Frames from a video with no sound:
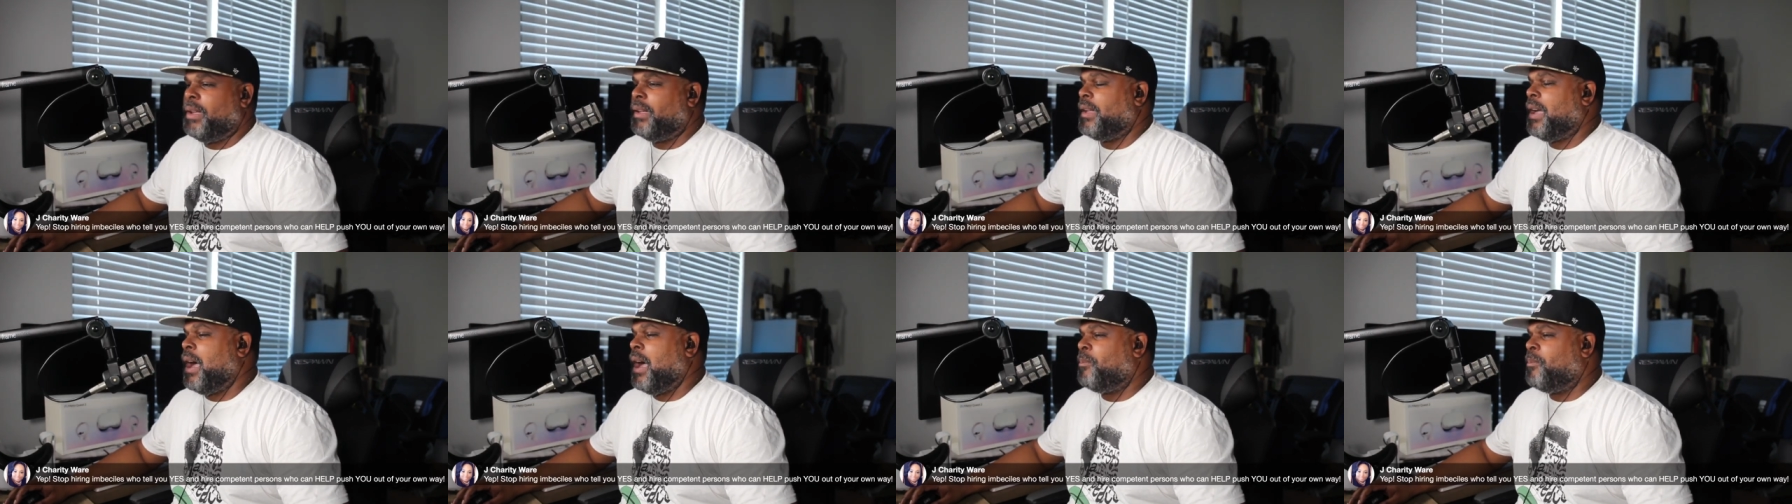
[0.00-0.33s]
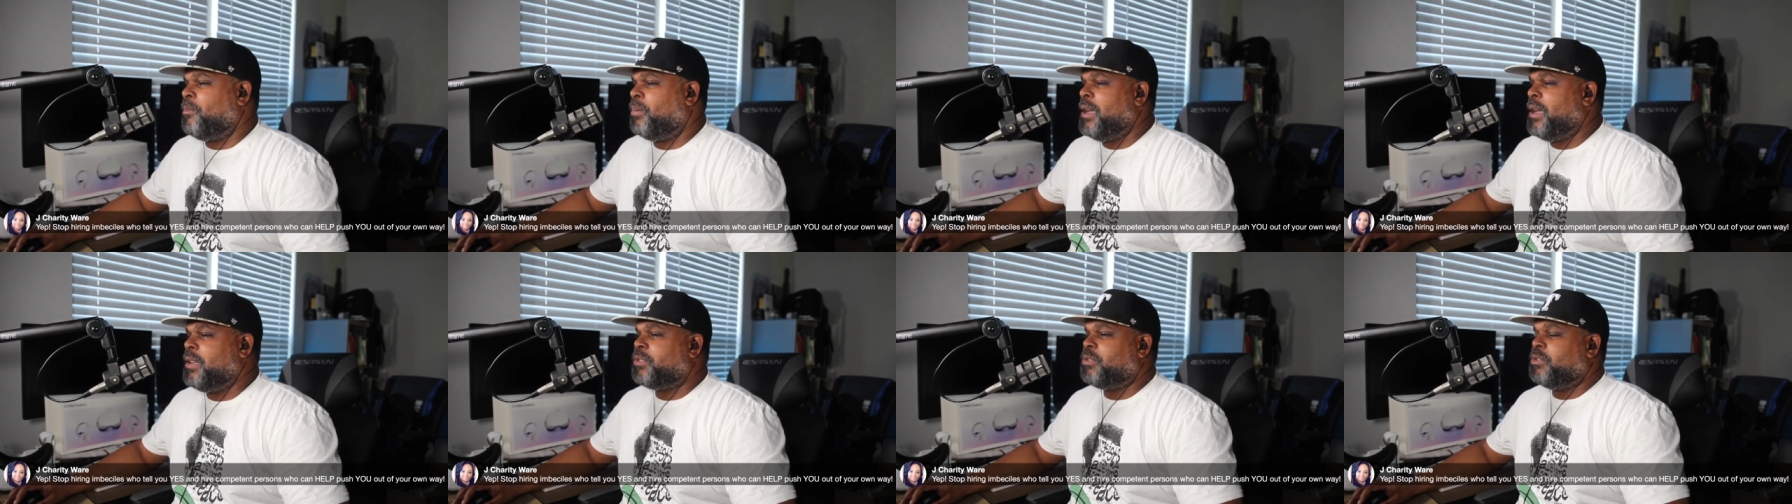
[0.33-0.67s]
God
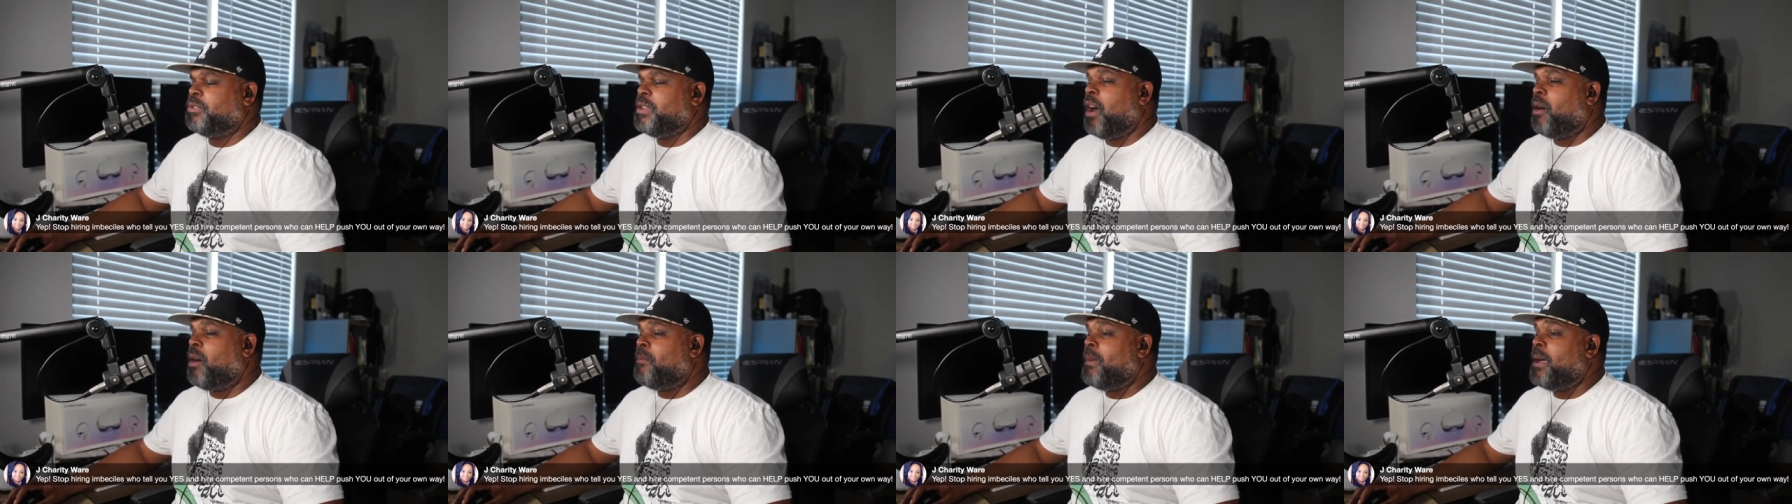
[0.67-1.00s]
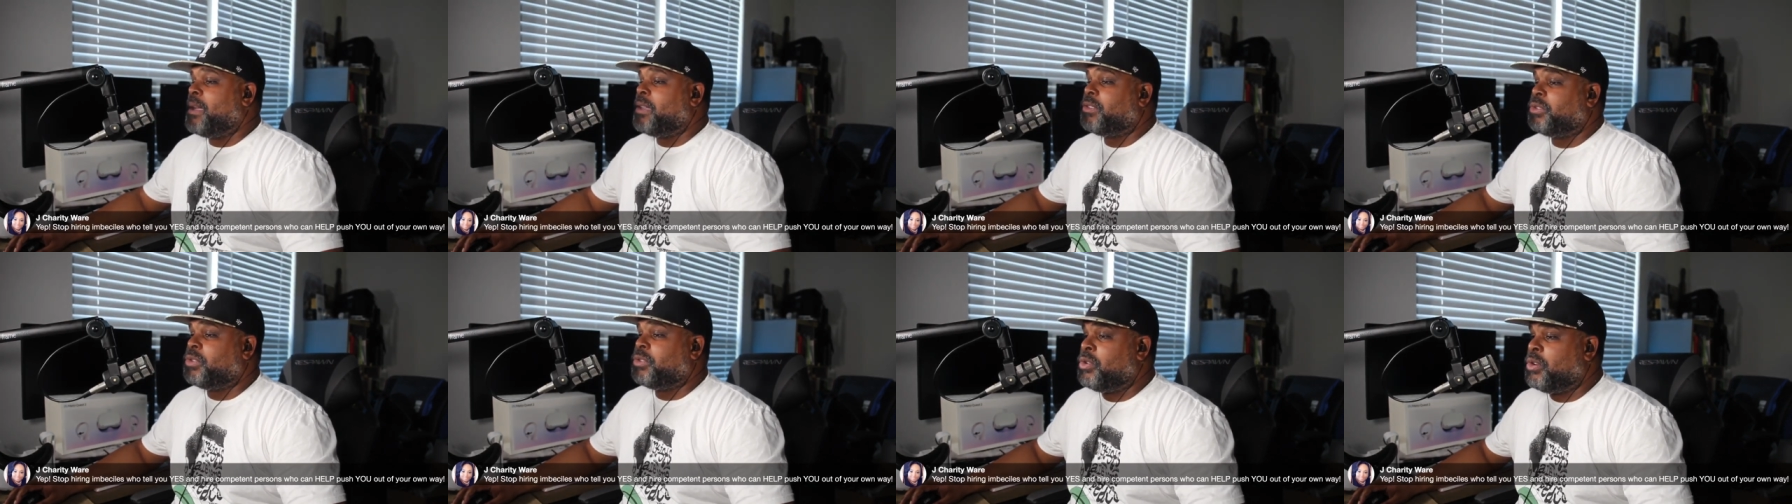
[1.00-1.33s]
bless you. Y'all
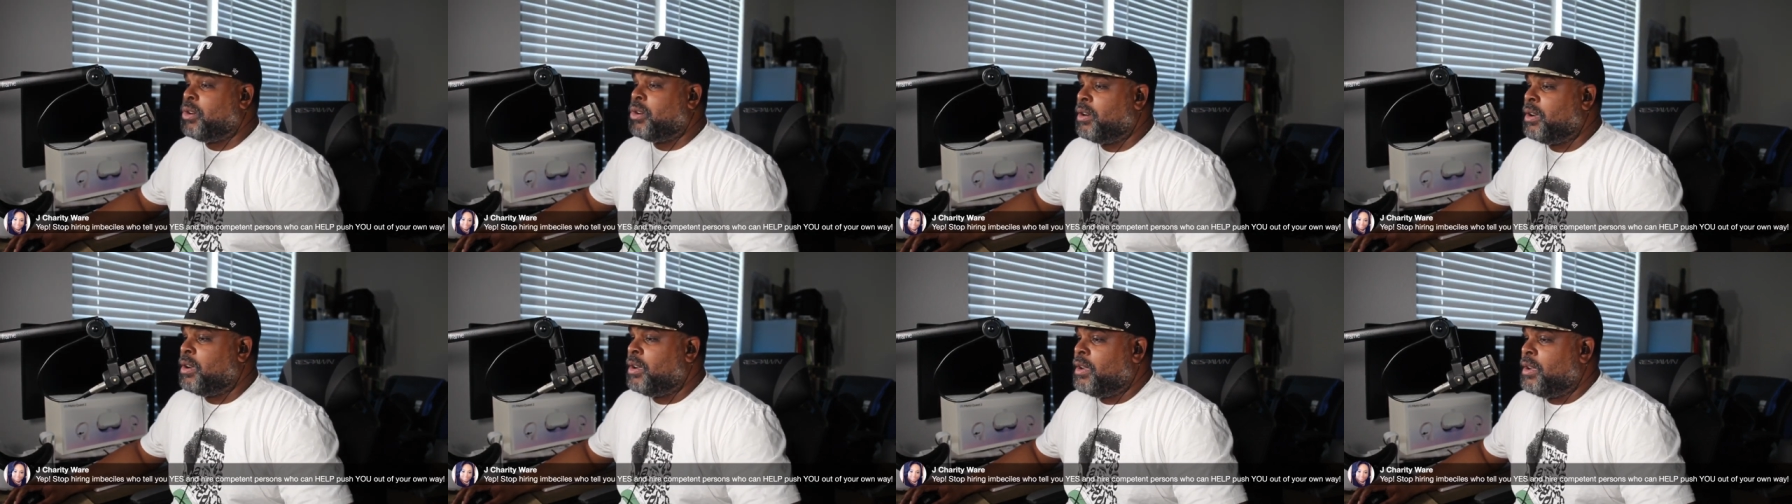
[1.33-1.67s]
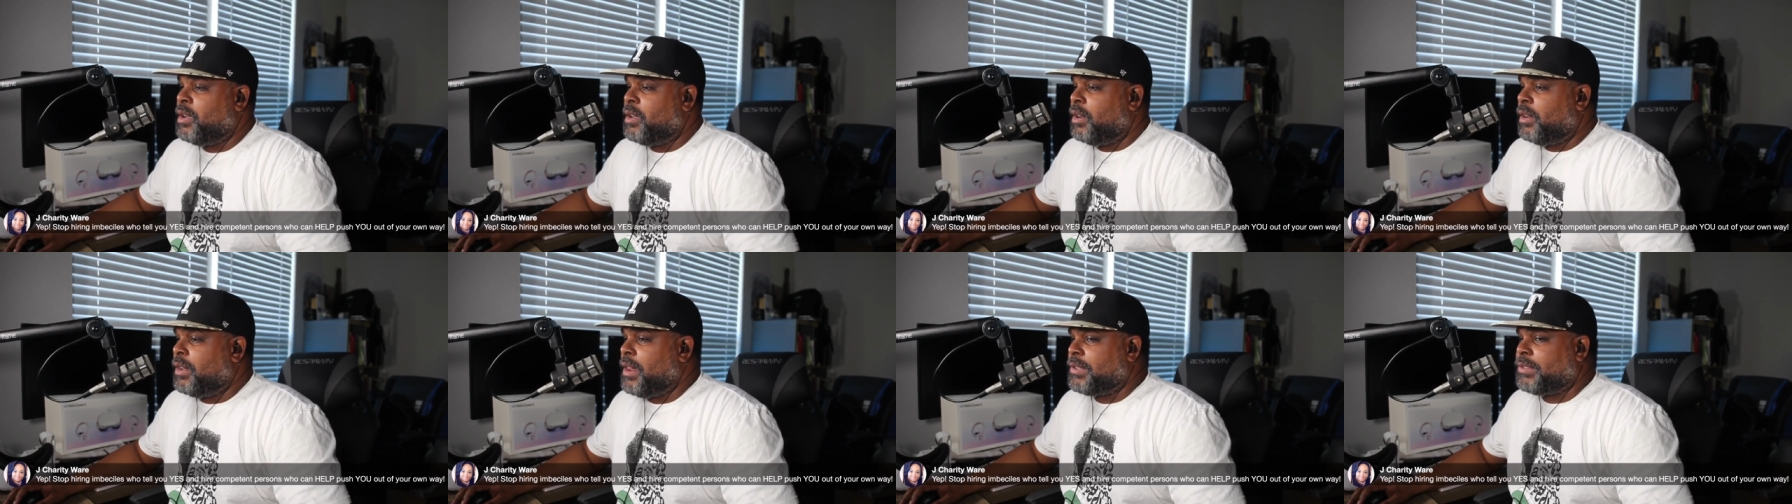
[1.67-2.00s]
make sure,
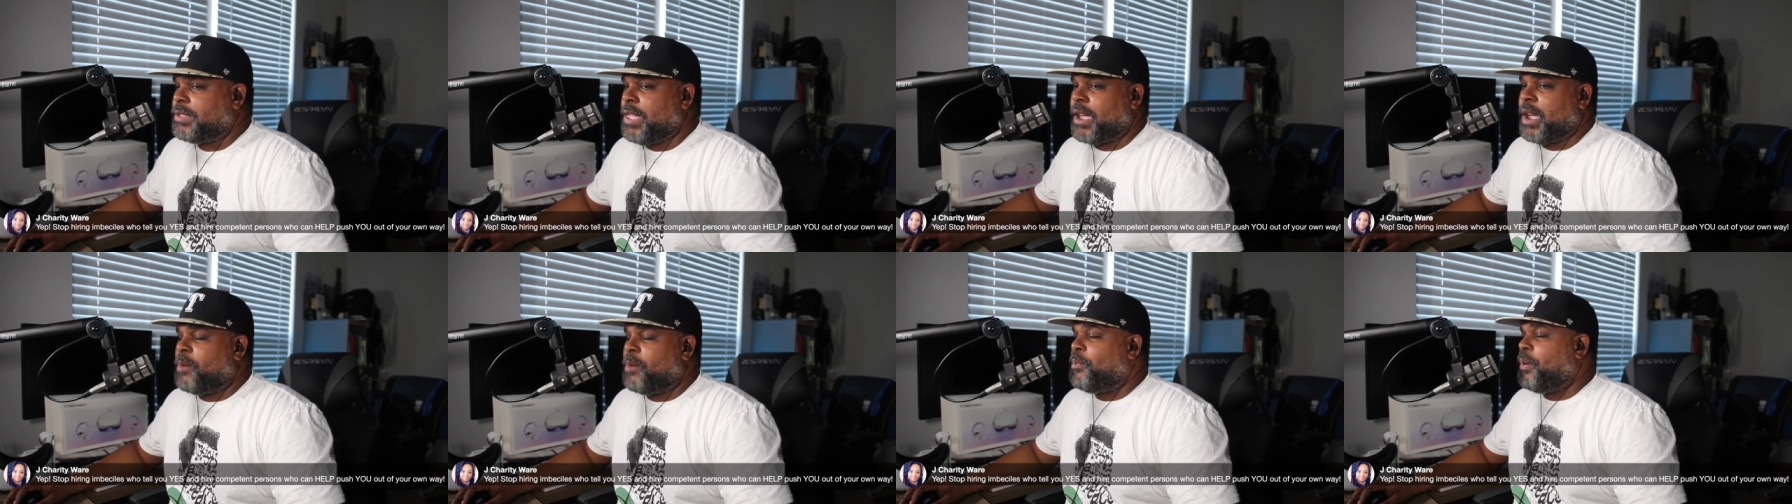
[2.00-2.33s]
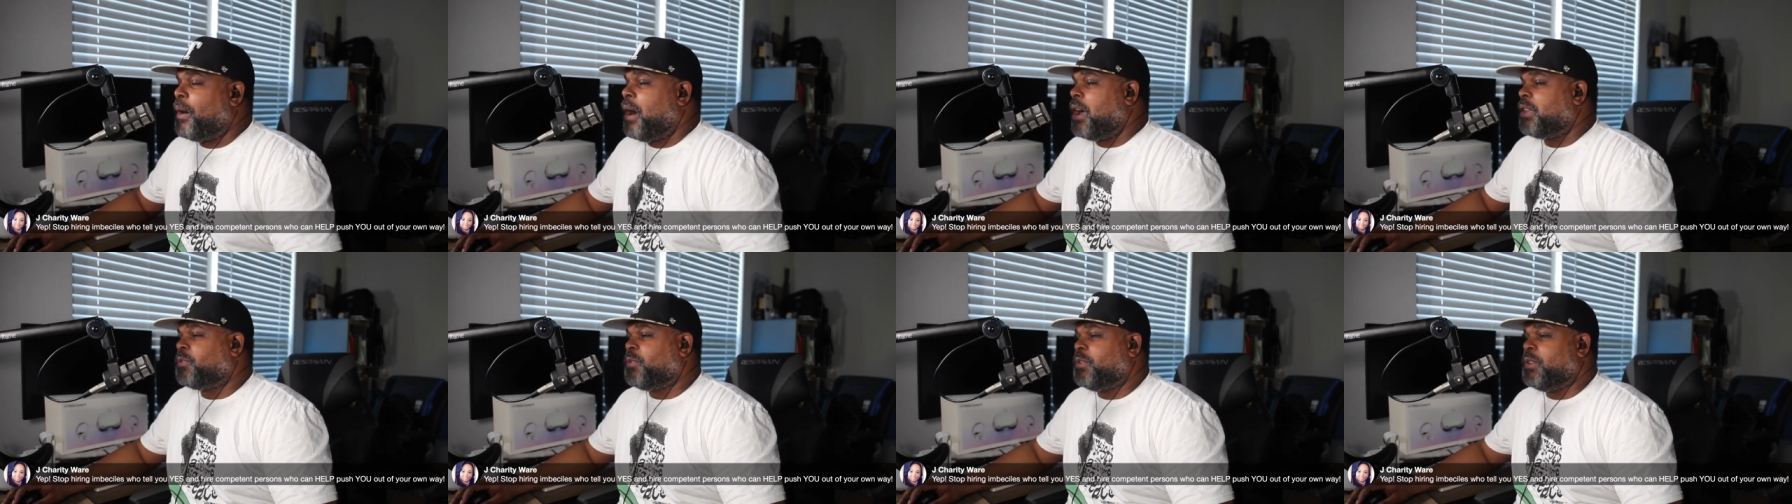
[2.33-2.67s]
let's take a
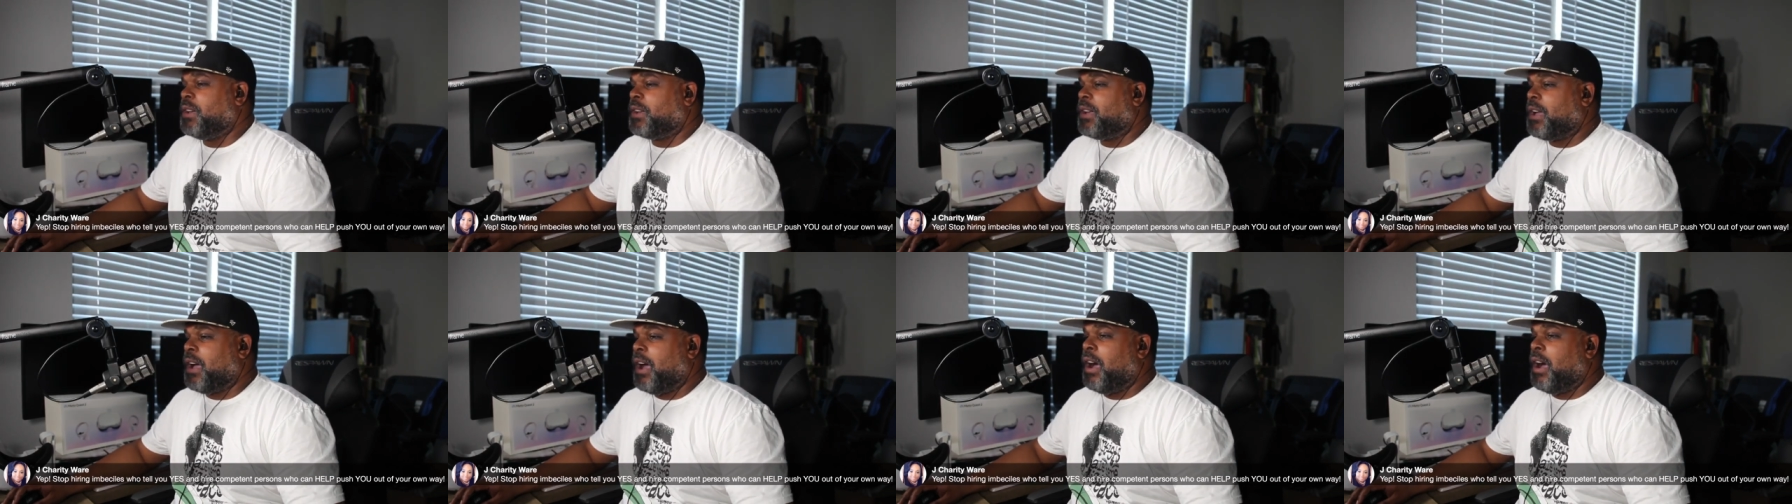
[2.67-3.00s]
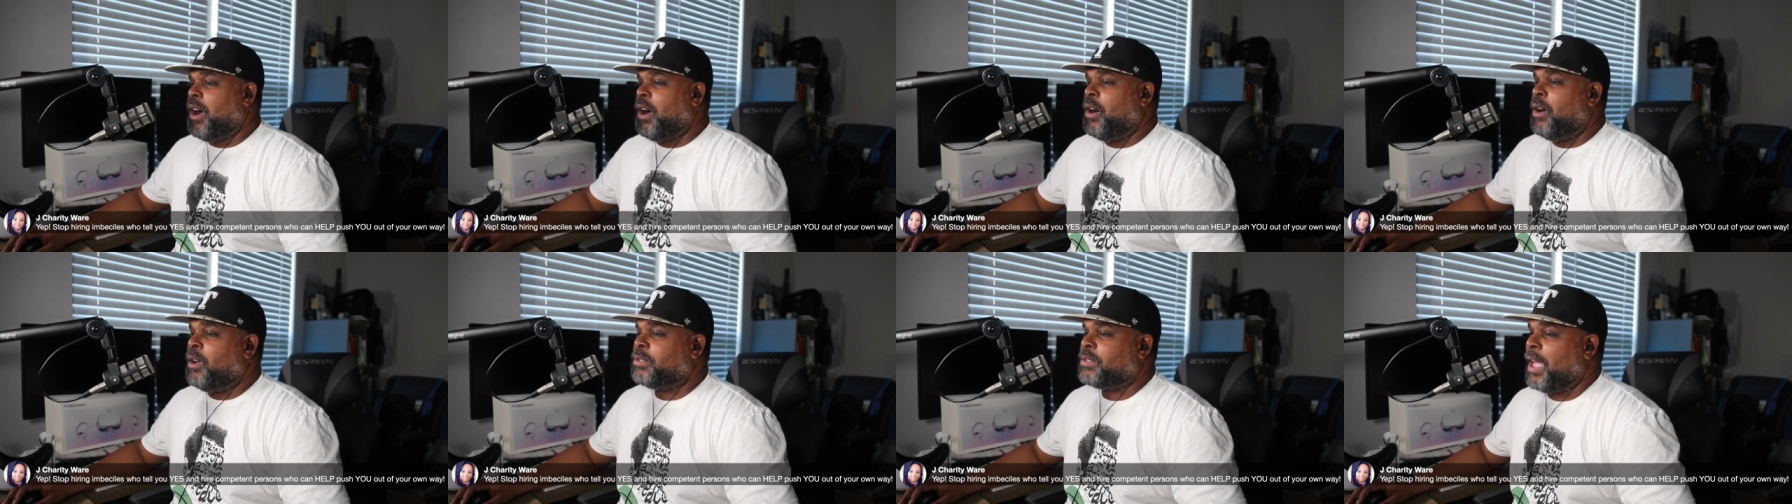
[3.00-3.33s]
pause for the
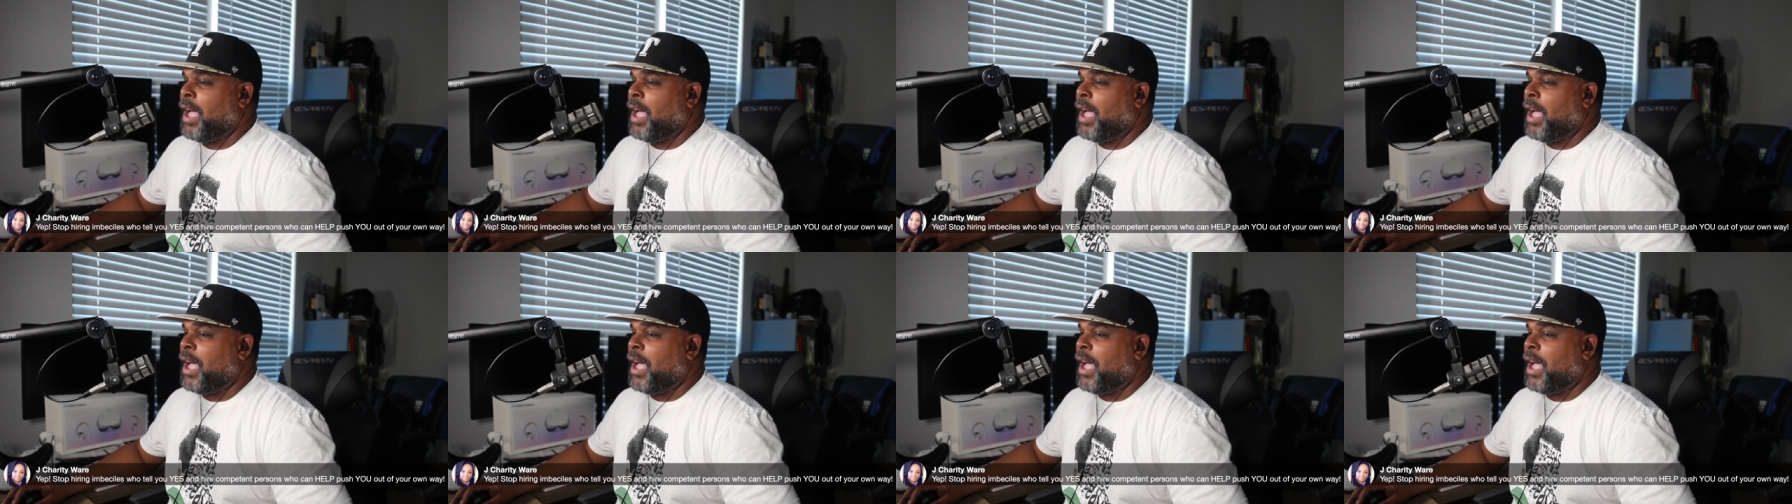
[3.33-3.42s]
cause.